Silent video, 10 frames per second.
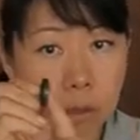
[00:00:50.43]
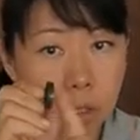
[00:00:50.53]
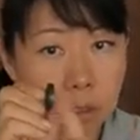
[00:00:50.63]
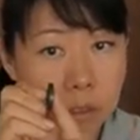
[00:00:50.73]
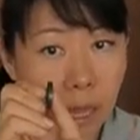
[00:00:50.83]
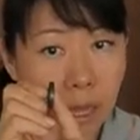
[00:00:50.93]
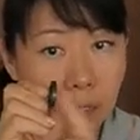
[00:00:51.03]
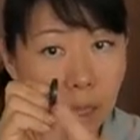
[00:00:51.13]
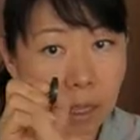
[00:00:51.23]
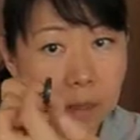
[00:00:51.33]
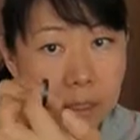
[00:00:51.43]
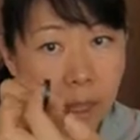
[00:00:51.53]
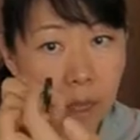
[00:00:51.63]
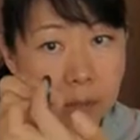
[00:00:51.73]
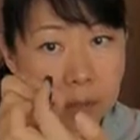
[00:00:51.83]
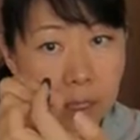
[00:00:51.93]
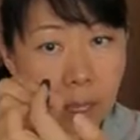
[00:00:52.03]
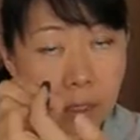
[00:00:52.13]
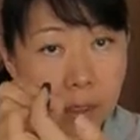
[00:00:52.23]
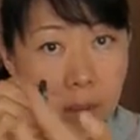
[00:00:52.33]
this side and the other
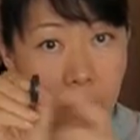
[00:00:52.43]
side.